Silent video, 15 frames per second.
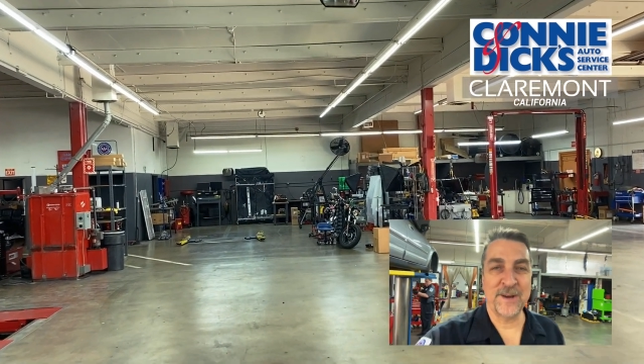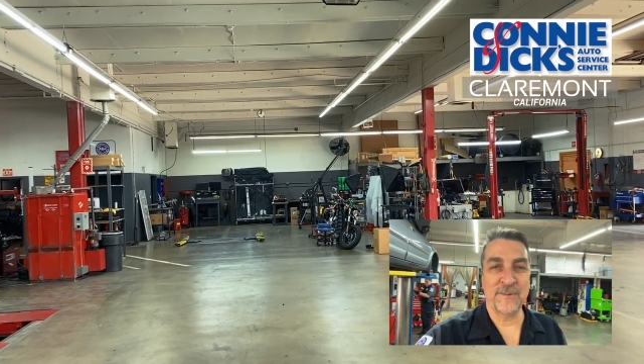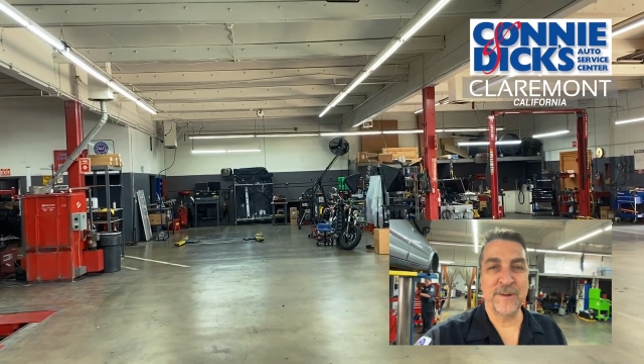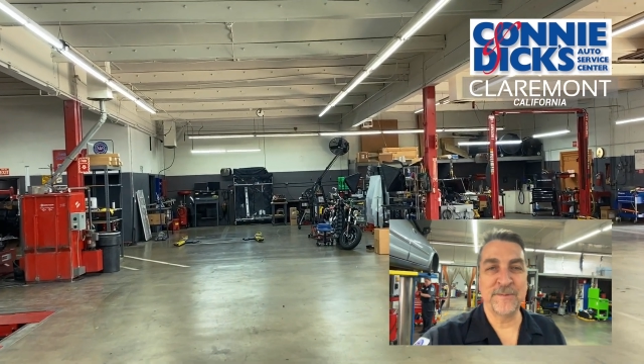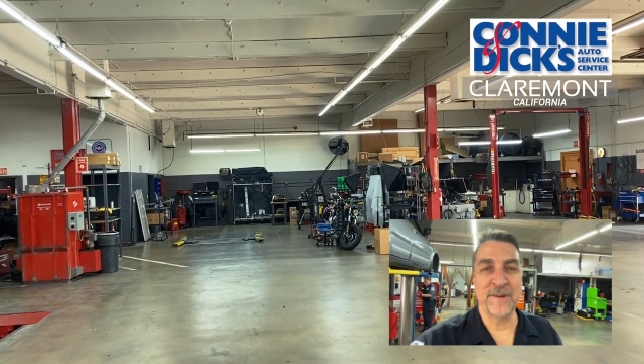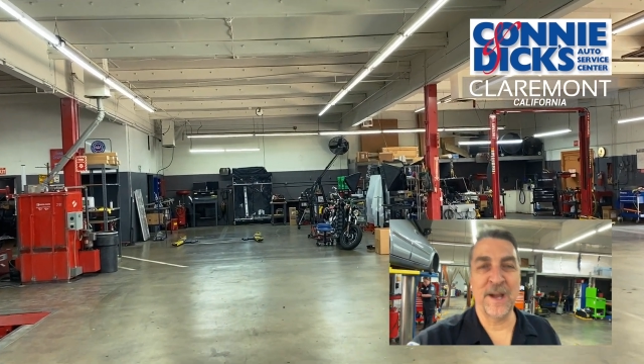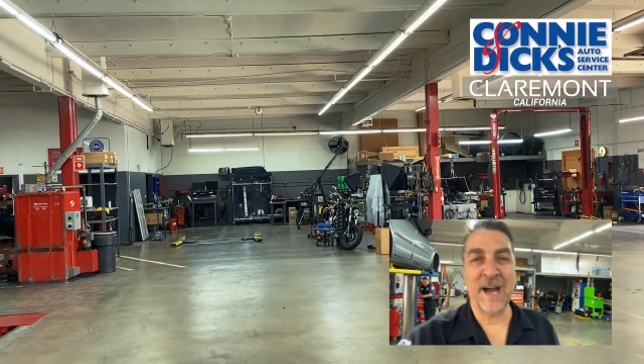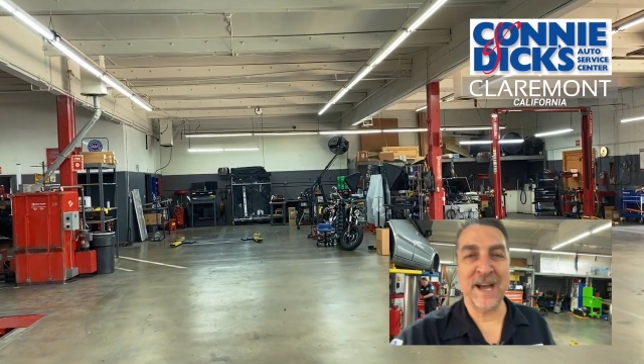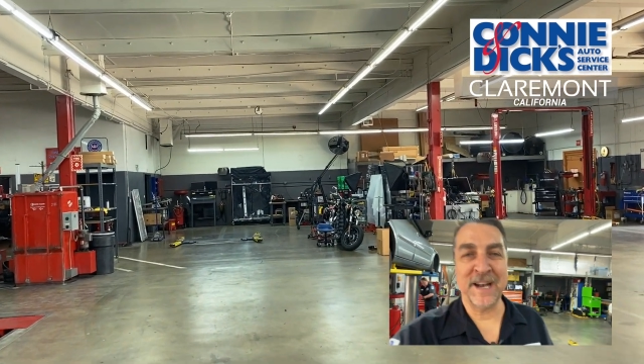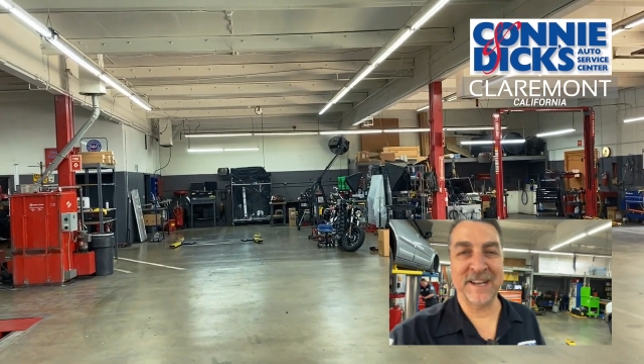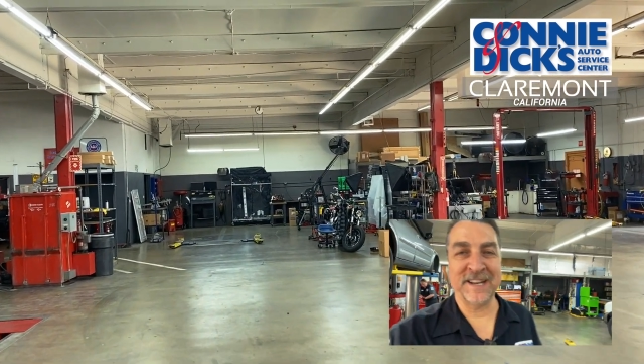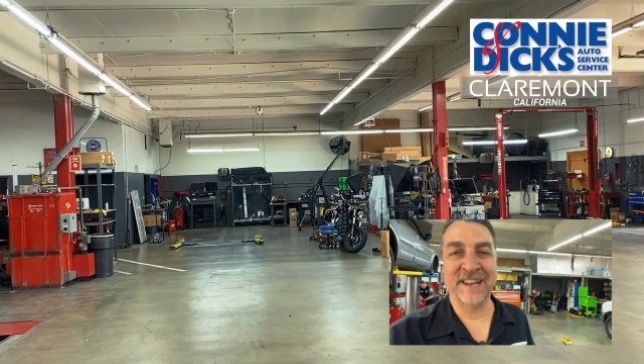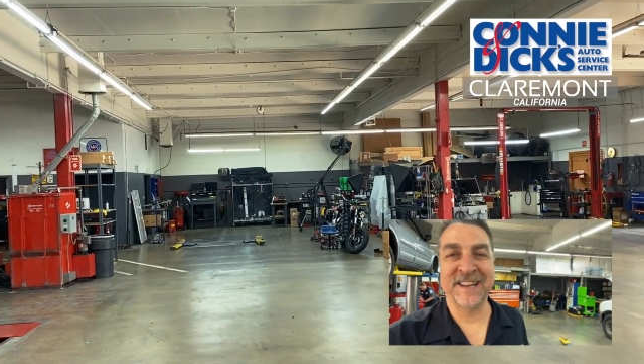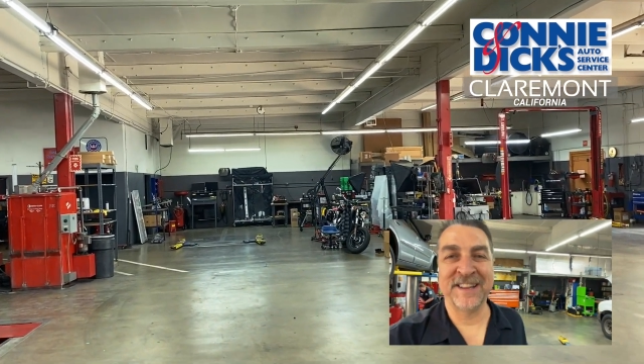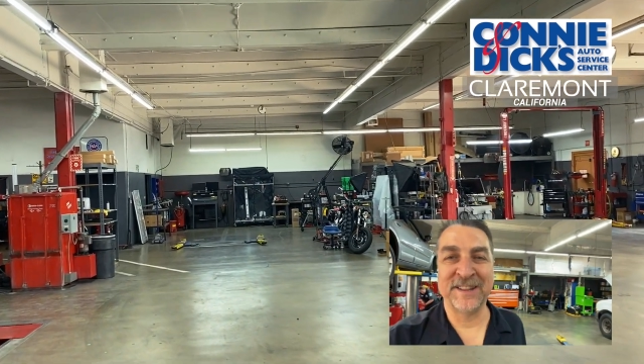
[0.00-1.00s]
we've got
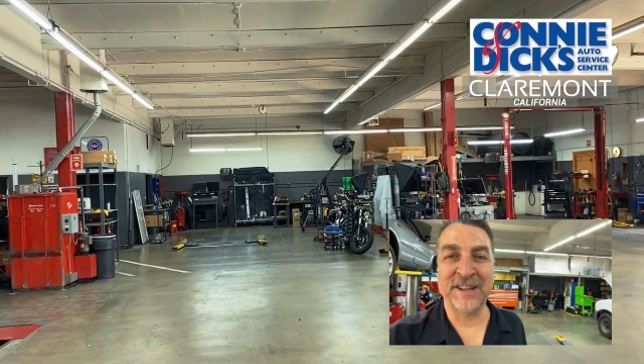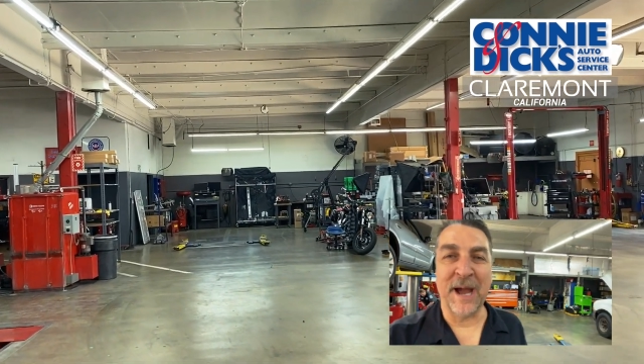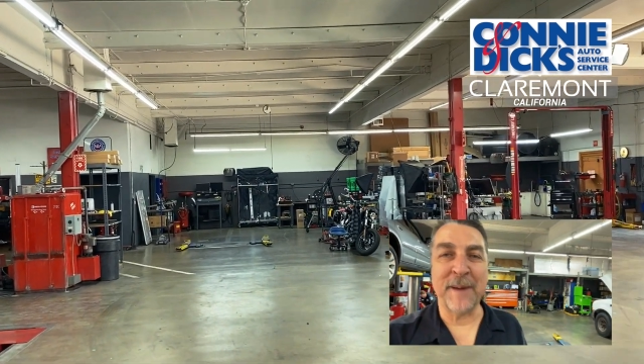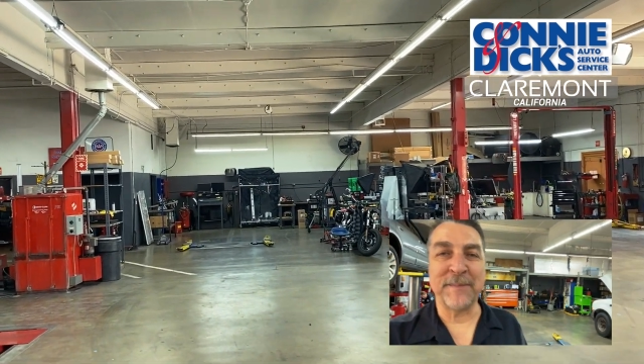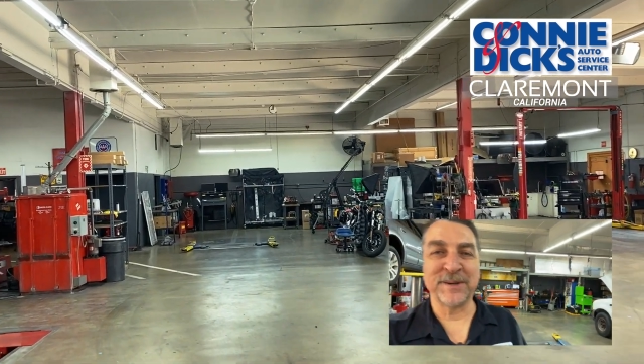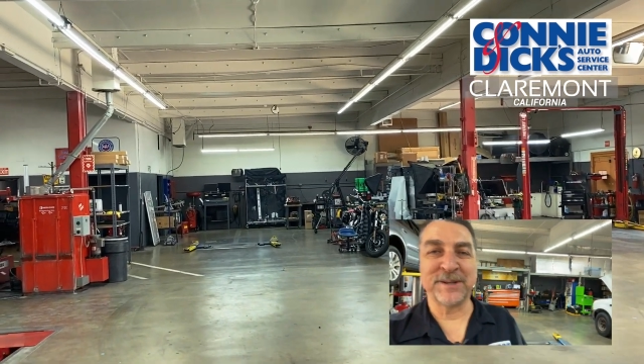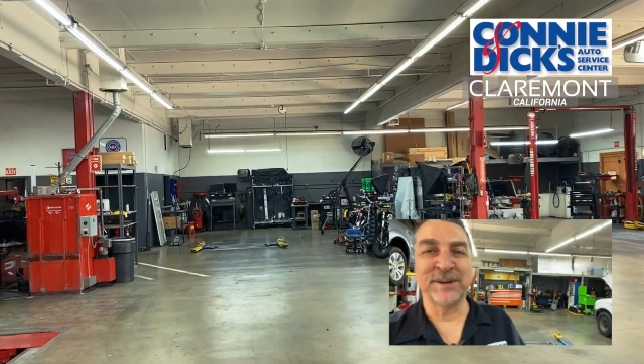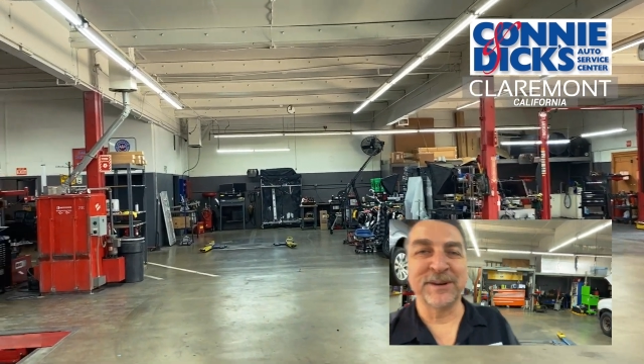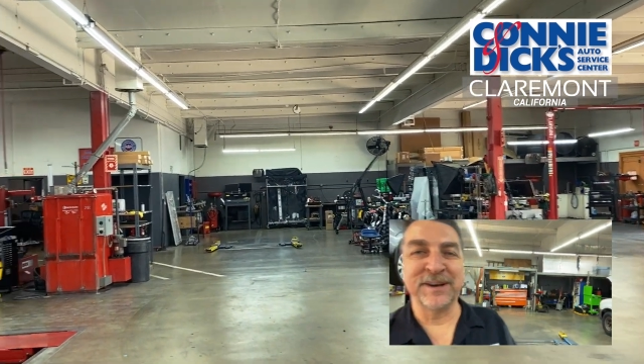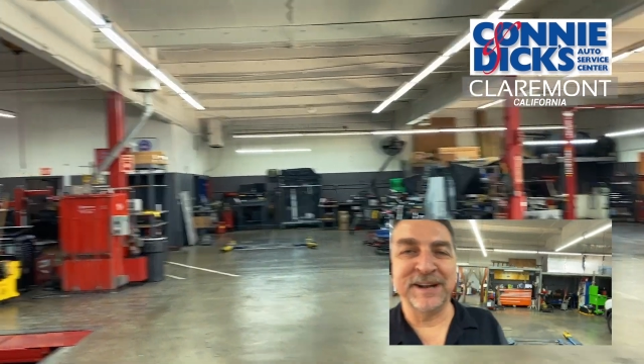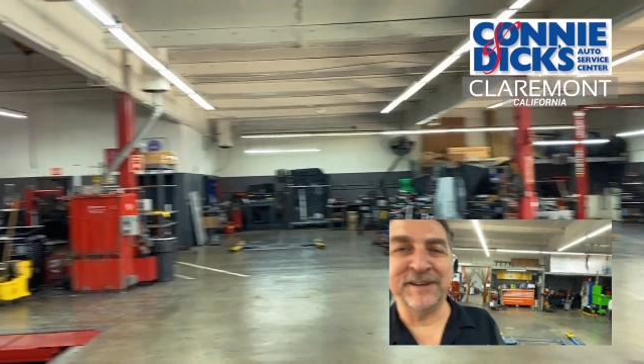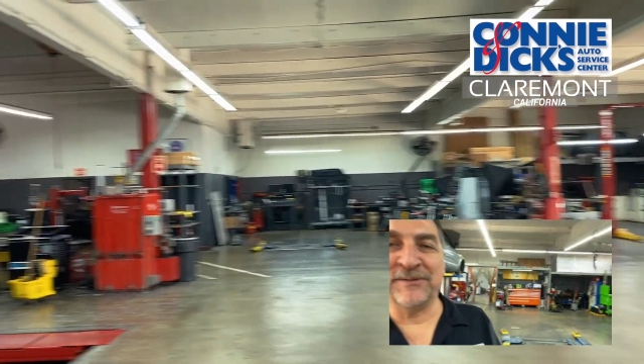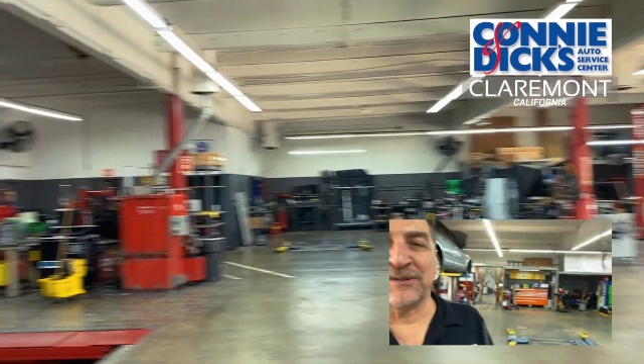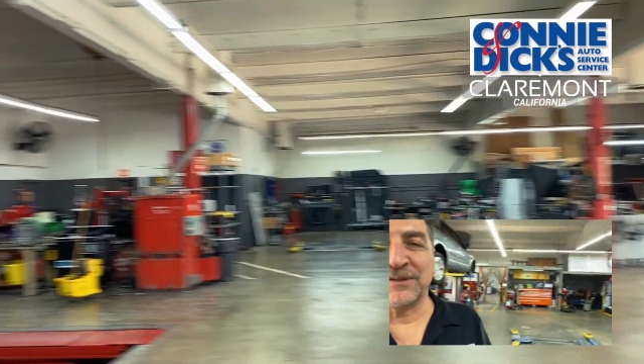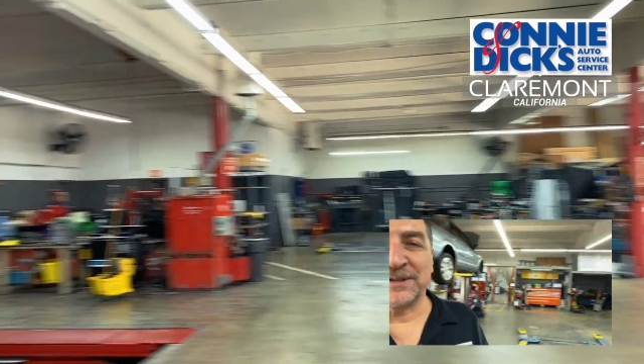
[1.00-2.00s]
the
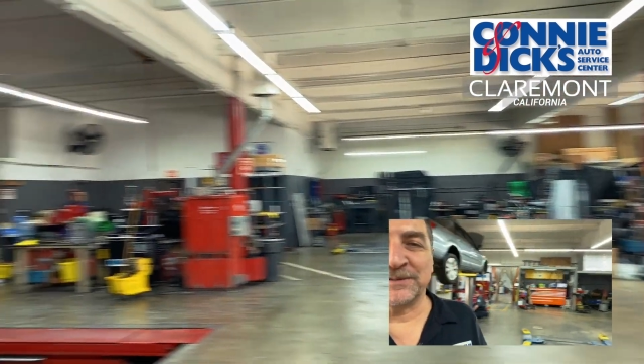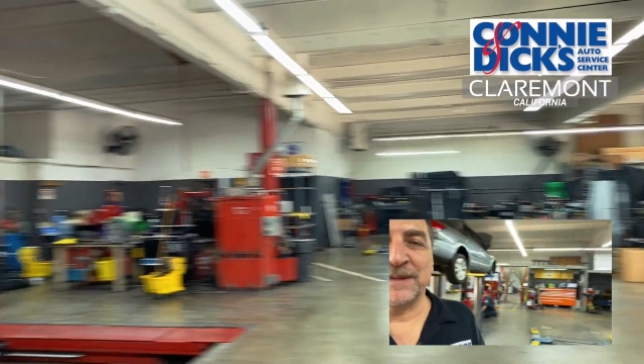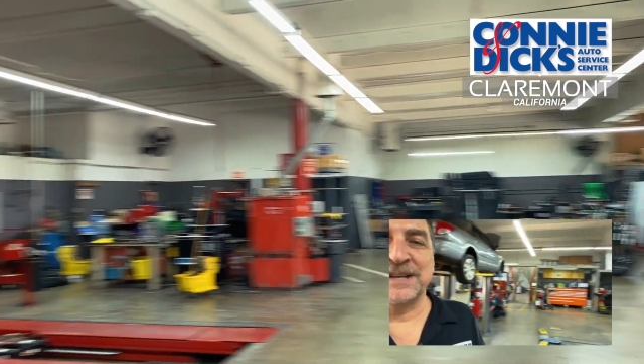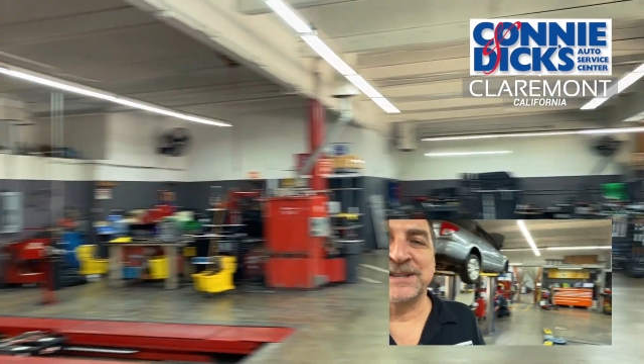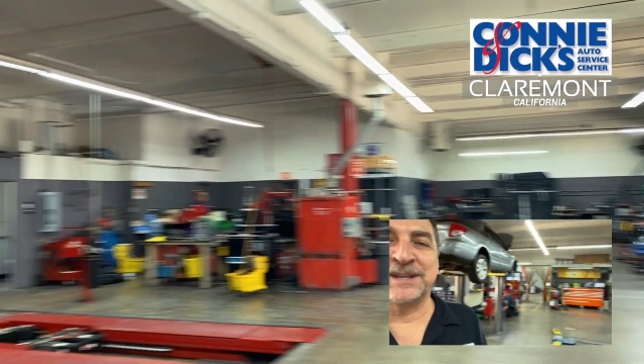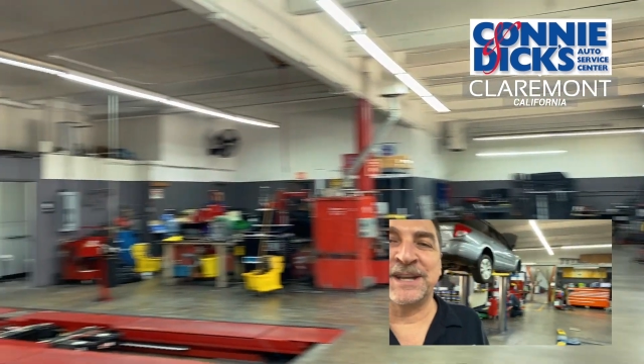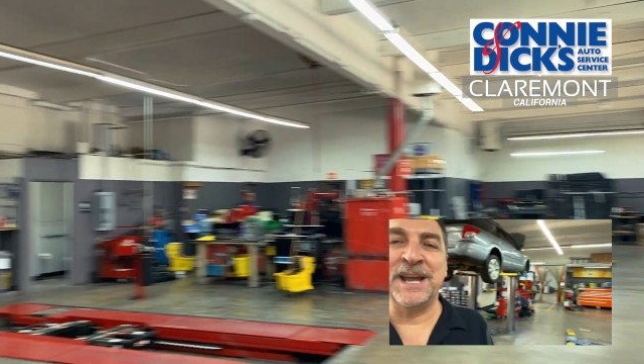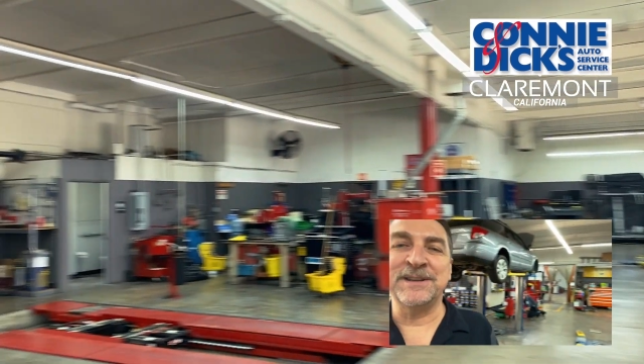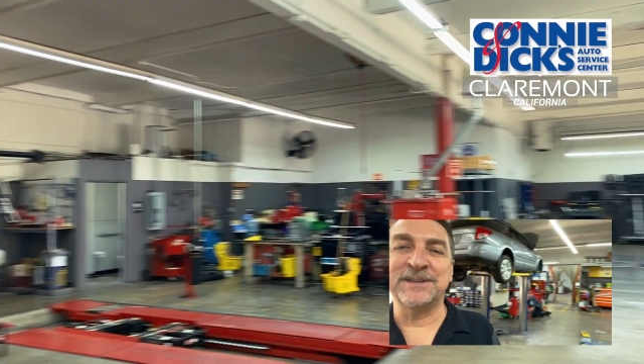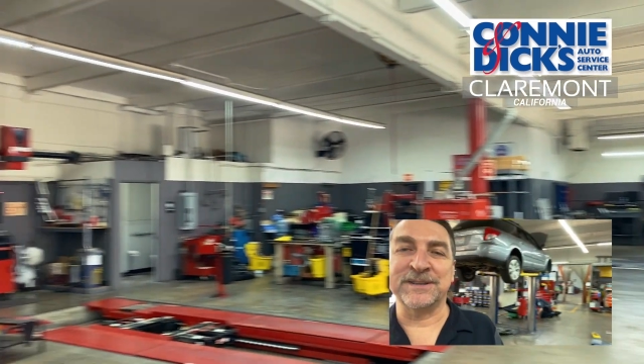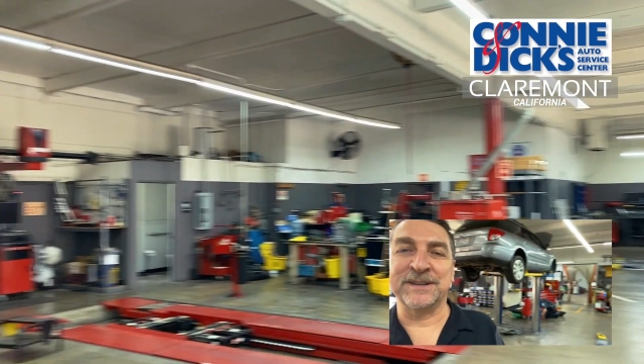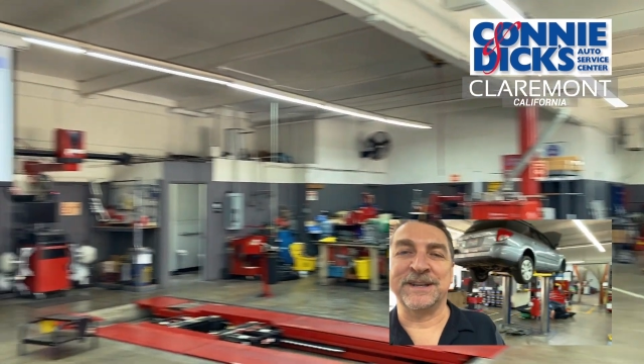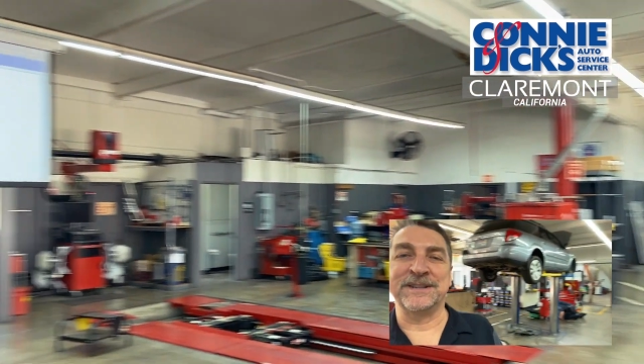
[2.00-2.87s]
opportunity for some education.